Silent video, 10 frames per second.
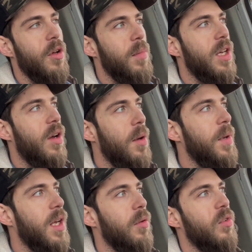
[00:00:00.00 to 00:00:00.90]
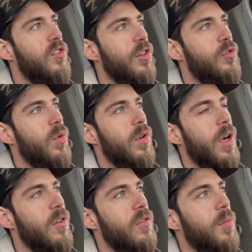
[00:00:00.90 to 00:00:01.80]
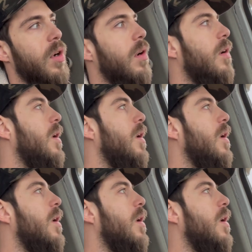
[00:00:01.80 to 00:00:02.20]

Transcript: up becoming a residual customer